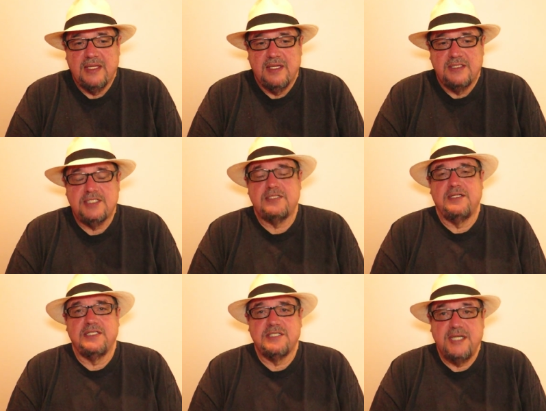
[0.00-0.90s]

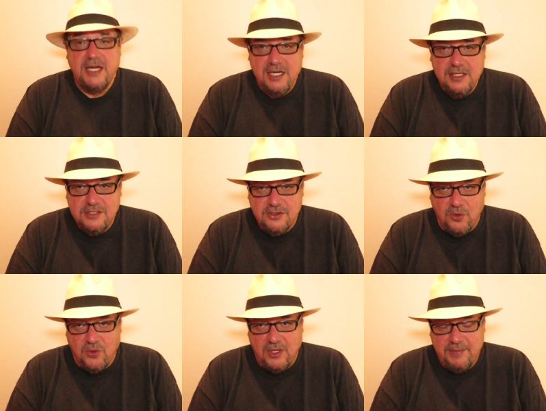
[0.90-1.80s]
it's taking its
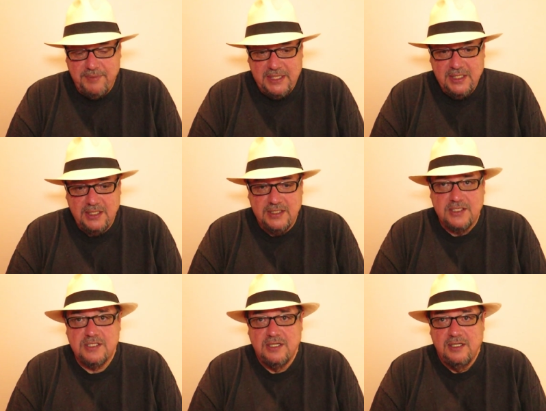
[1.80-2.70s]
toll on me.
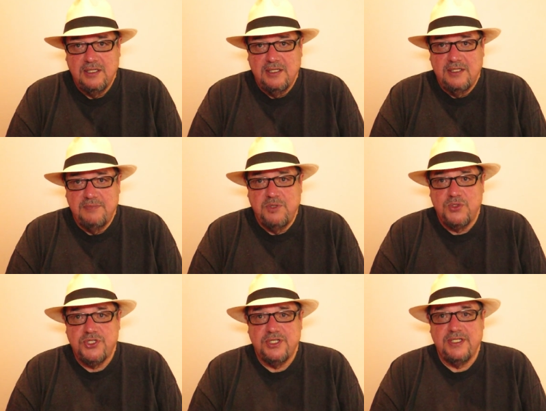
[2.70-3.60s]
It's
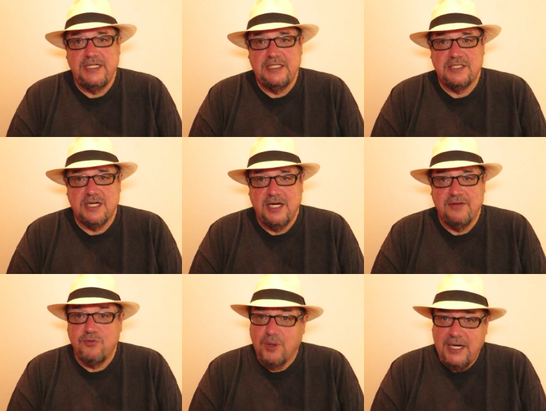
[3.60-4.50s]
emotionally, it's kind
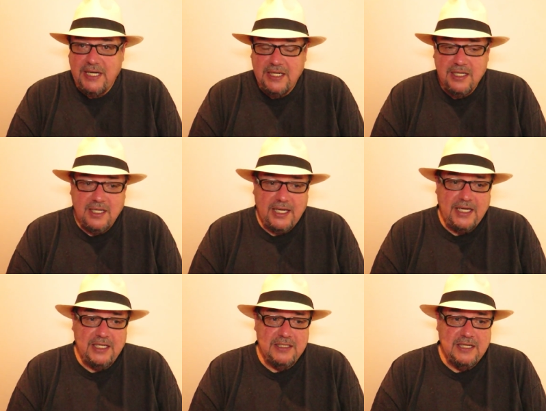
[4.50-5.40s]
of draining,
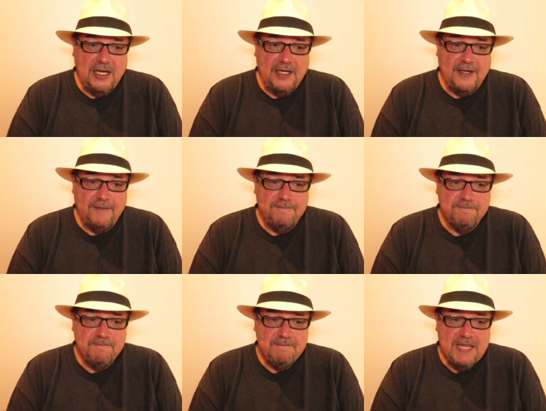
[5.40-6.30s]
and
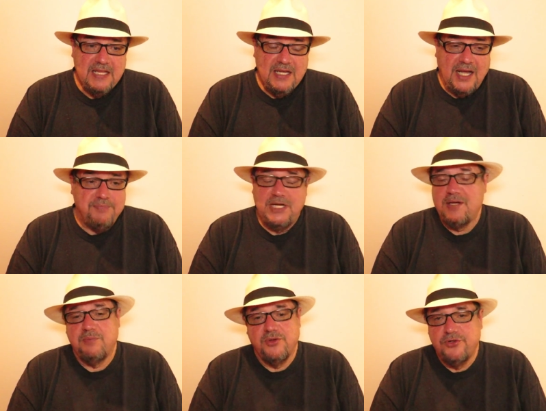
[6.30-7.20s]
I'm
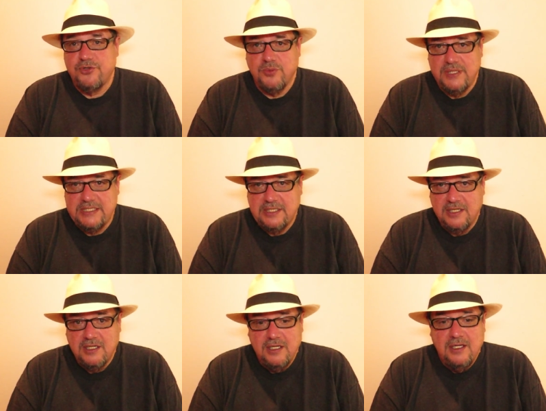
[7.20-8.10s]
not Mother
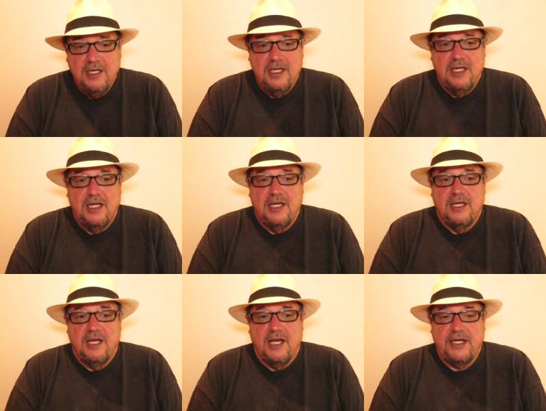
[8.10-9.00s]
Teresa.
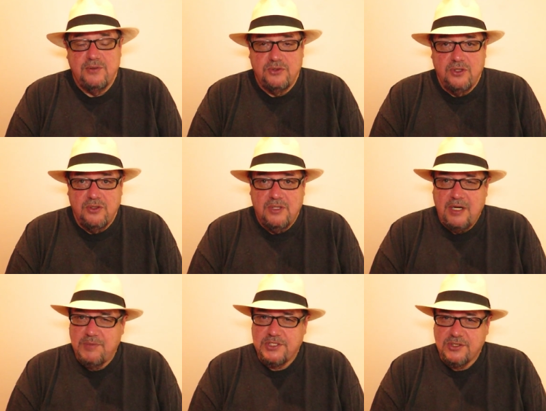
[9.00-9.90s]
I don't know how
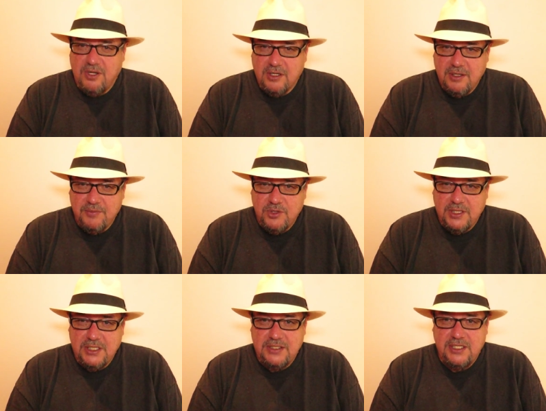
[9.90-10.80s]
much longer I'm going to
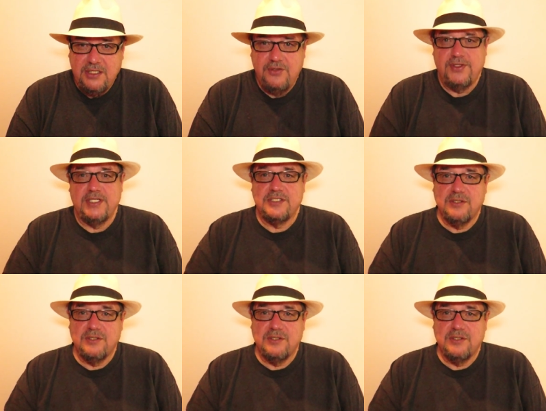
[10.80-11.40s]
continue this.